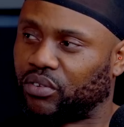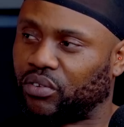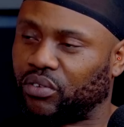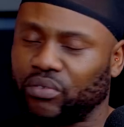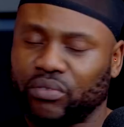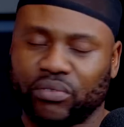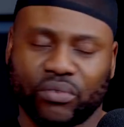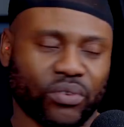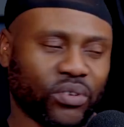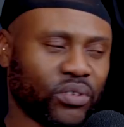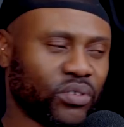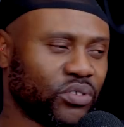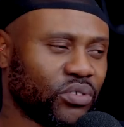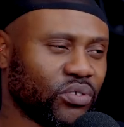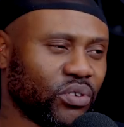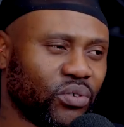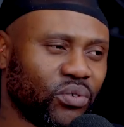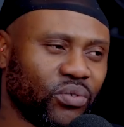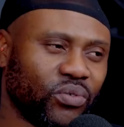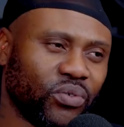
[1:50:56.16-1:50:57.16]
You know?
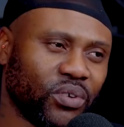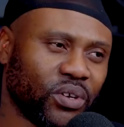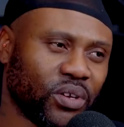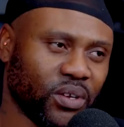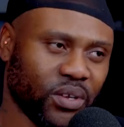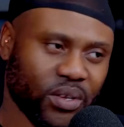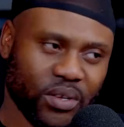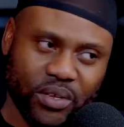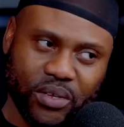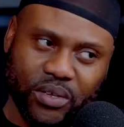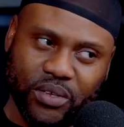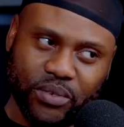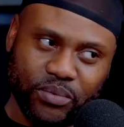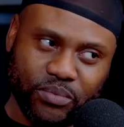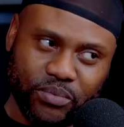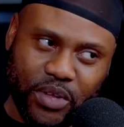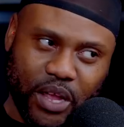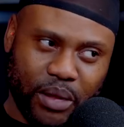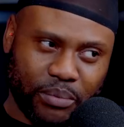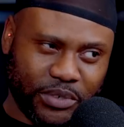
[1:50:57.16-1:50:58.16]
So
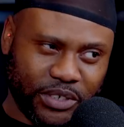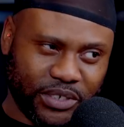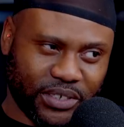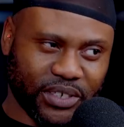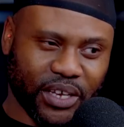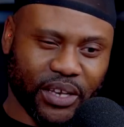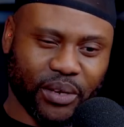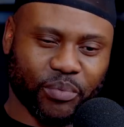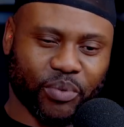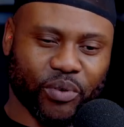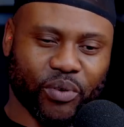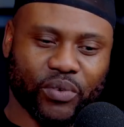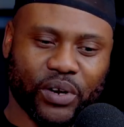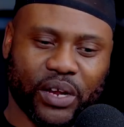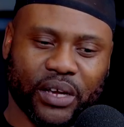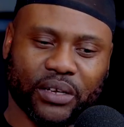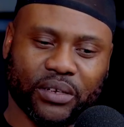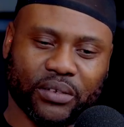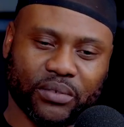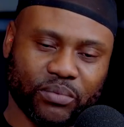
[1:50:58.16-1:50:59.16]
I'm just saying, bro,
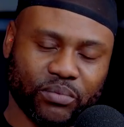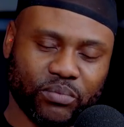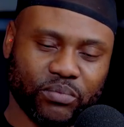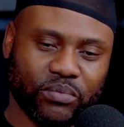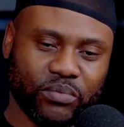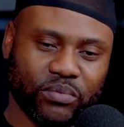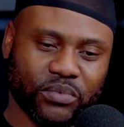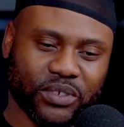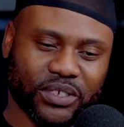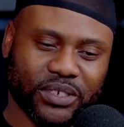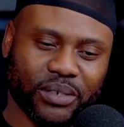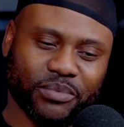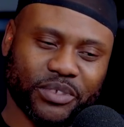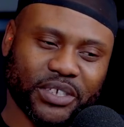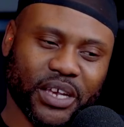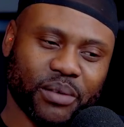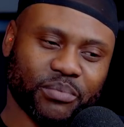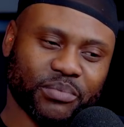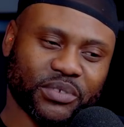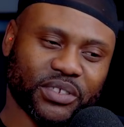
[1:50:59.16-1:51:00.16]
like
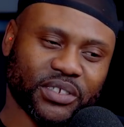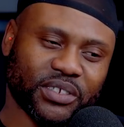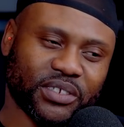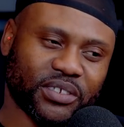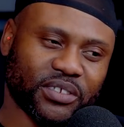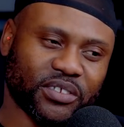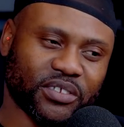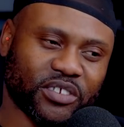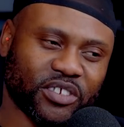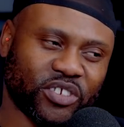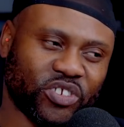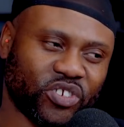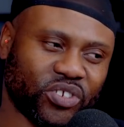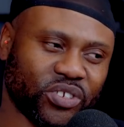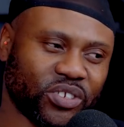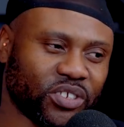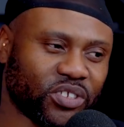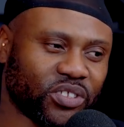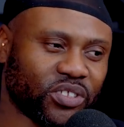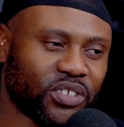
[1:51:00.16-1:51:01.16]
sometimes this
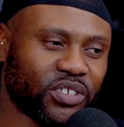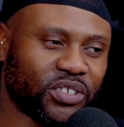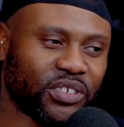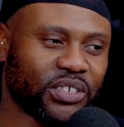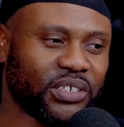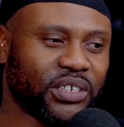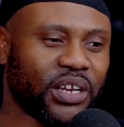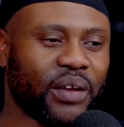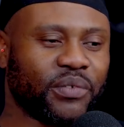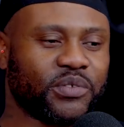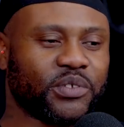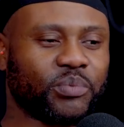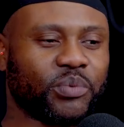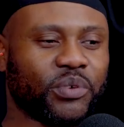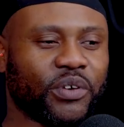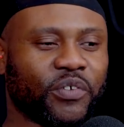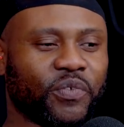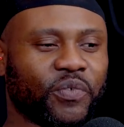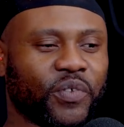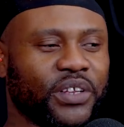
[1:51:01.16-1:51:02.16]
shit doesn't have to
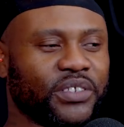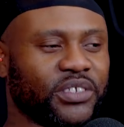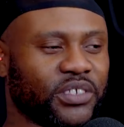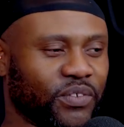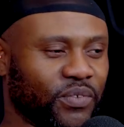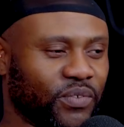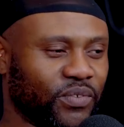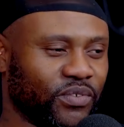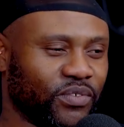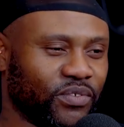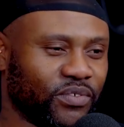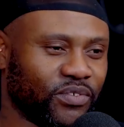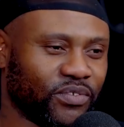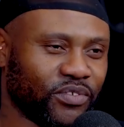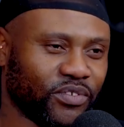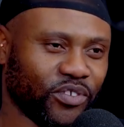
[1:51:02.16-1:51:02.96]
be offensive.